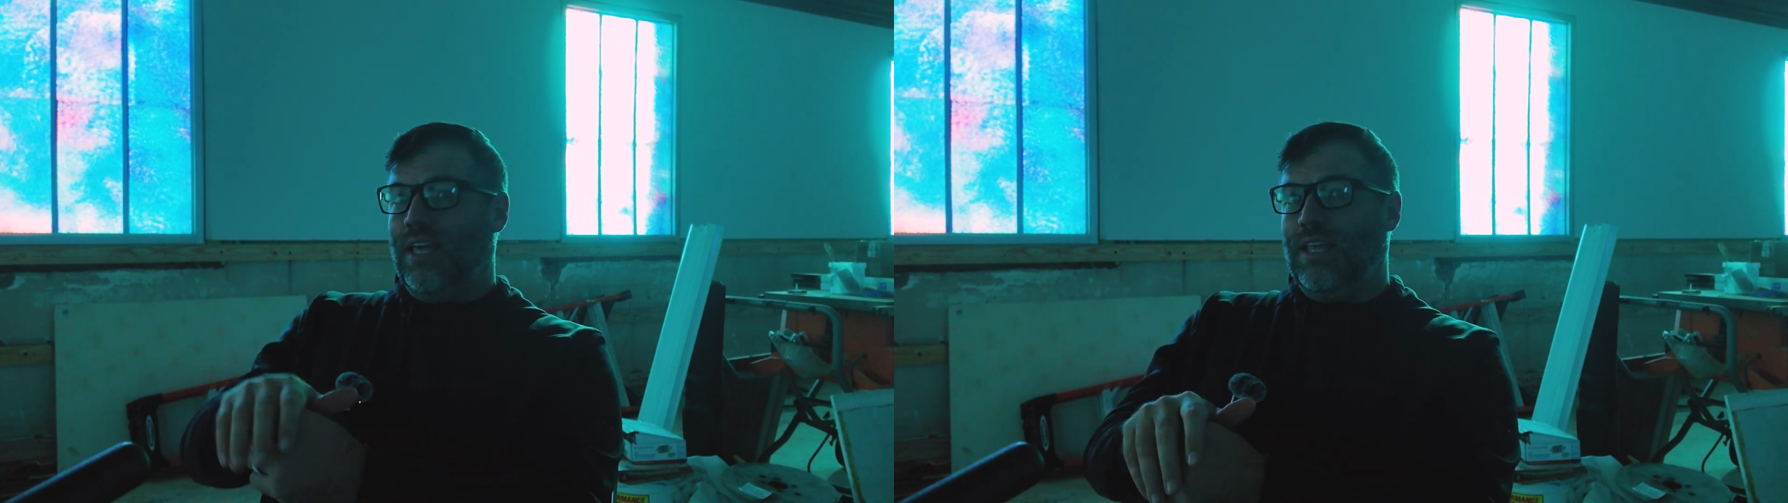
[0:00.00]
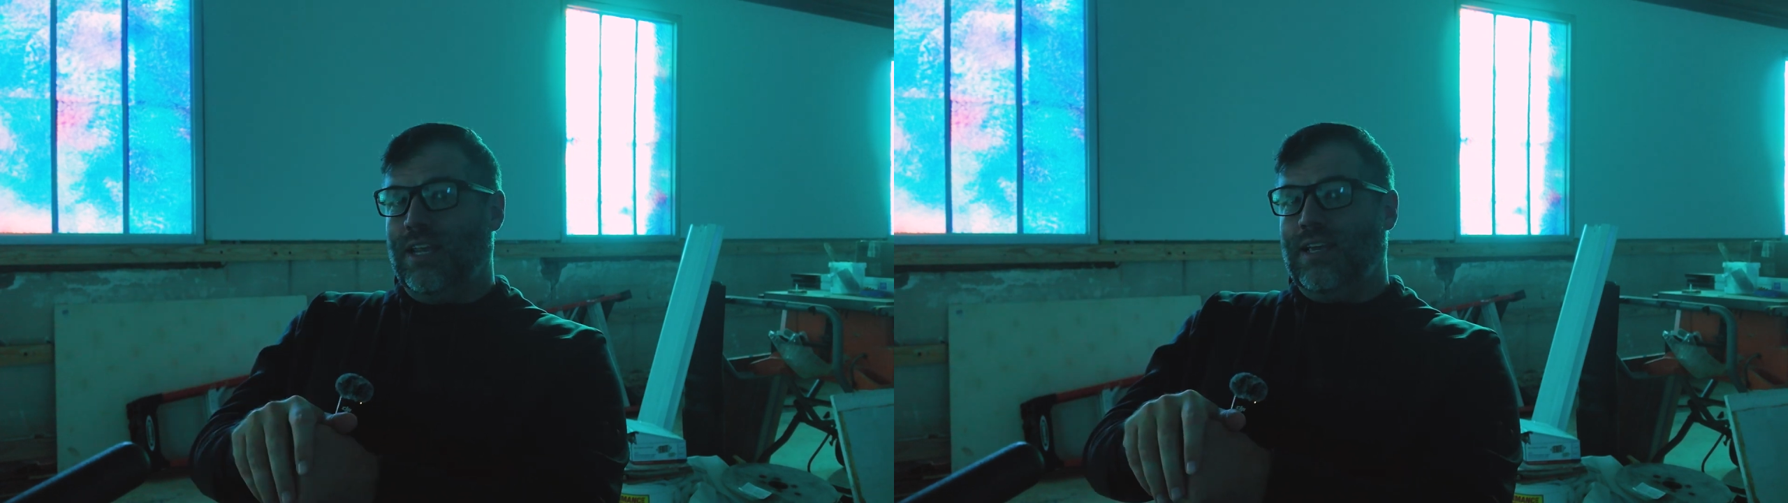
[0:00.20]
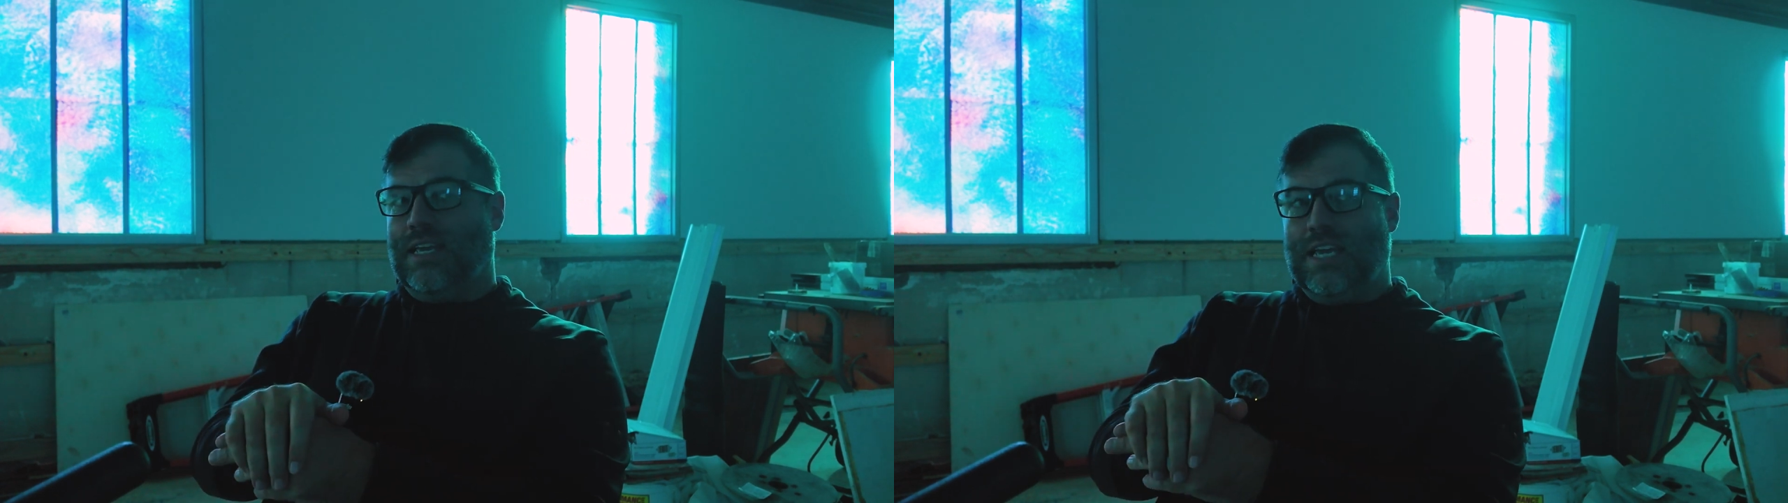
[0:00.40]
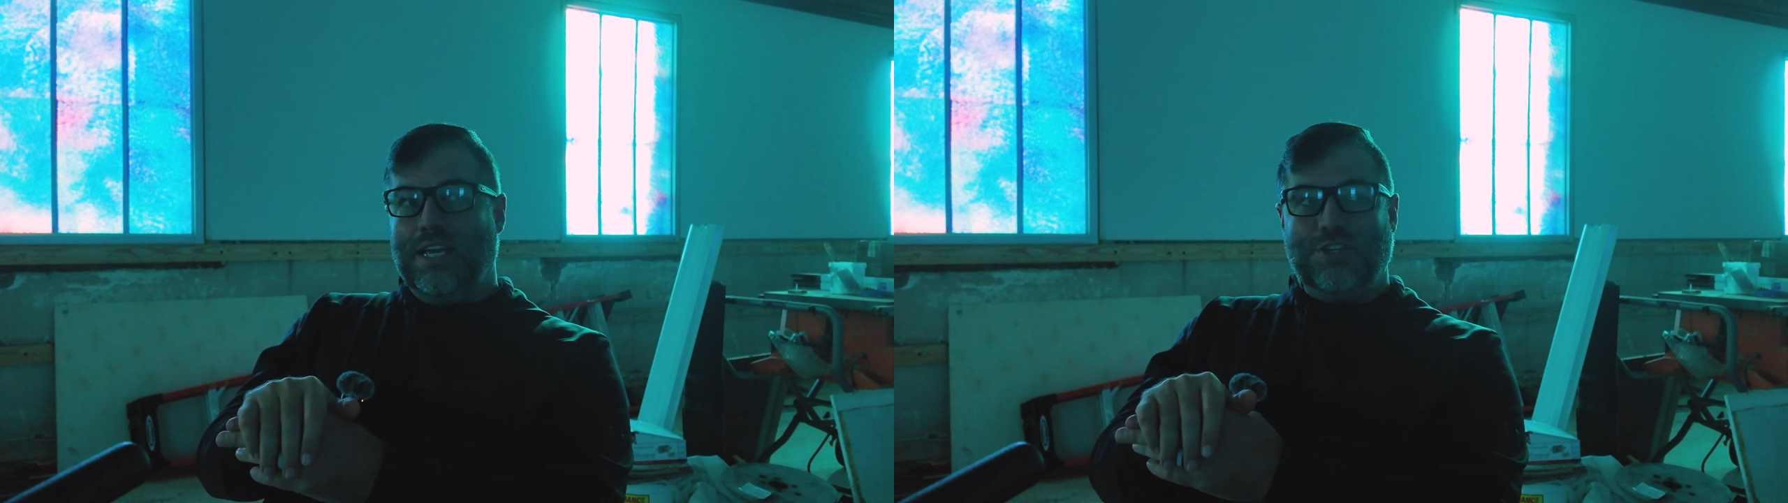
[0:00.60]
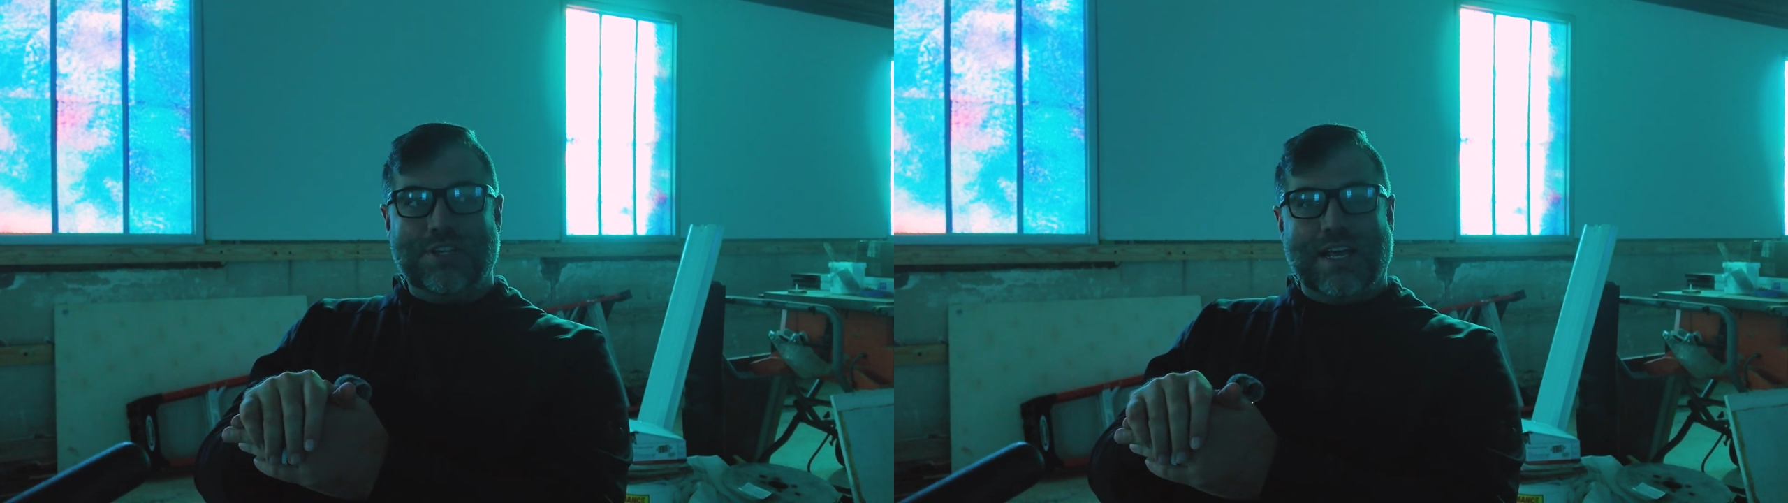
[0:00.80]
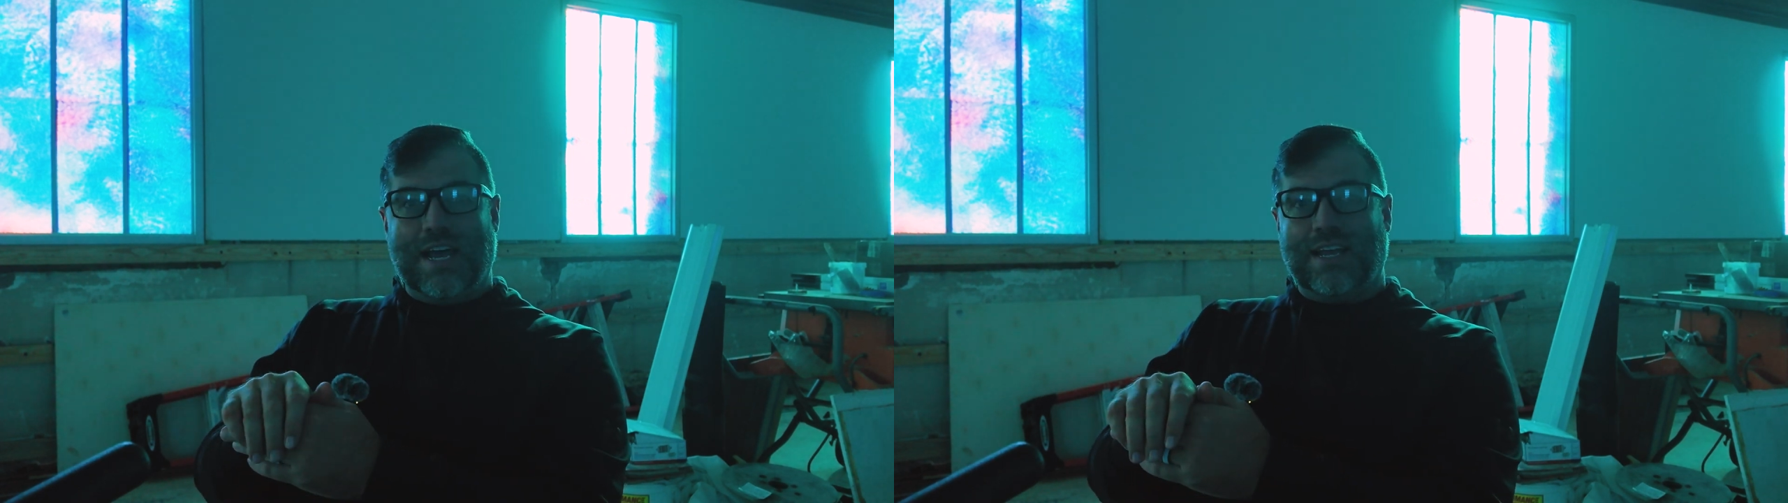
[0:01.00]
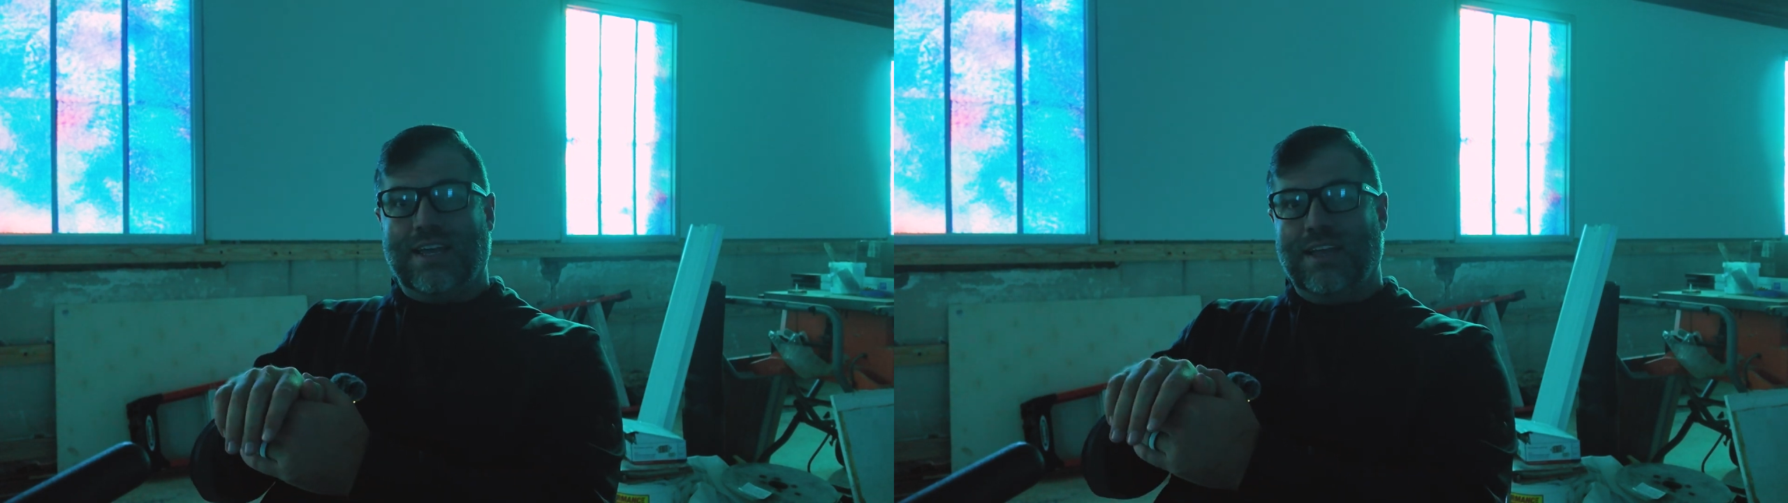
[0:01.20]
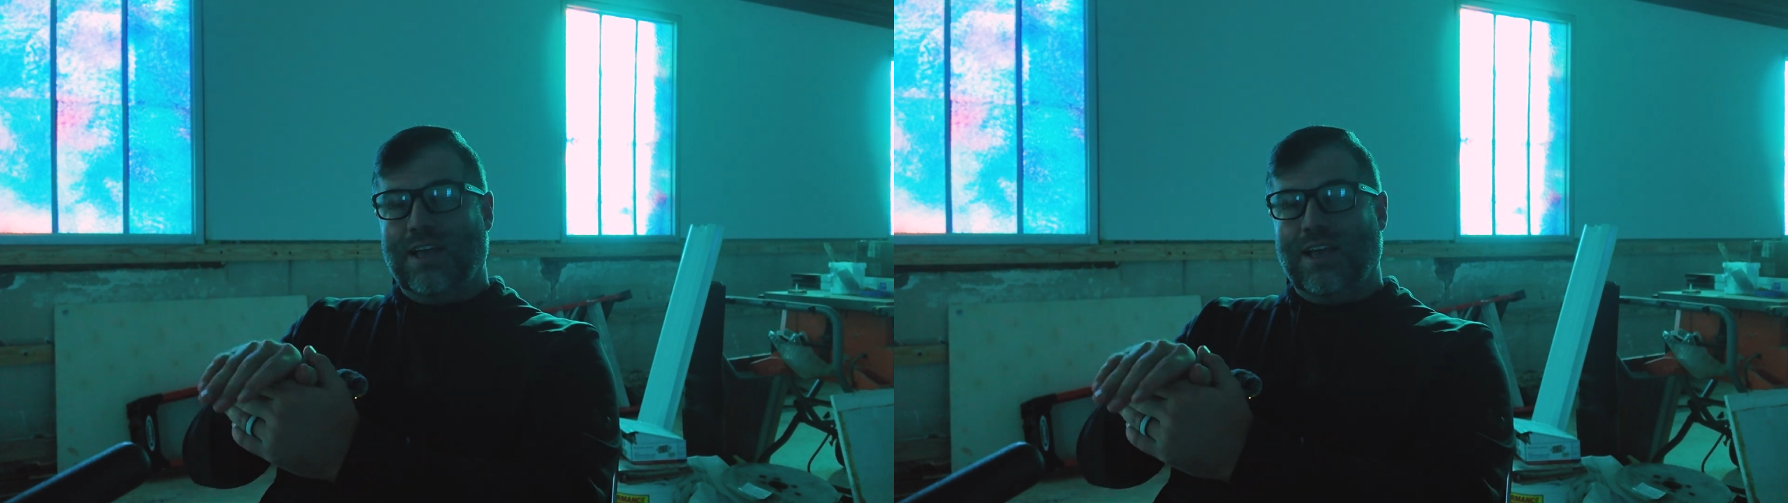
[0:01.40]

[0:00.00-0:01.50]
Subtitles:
and then it hits you like,